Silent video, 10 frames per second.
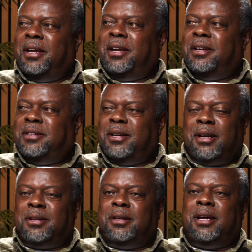It's
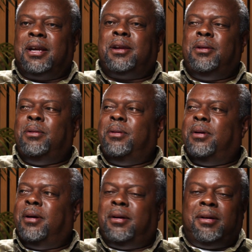not like you
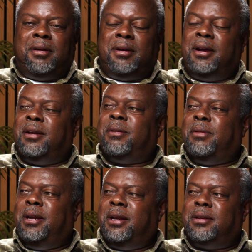had to
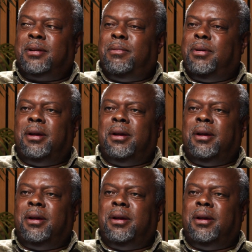read it somewhere.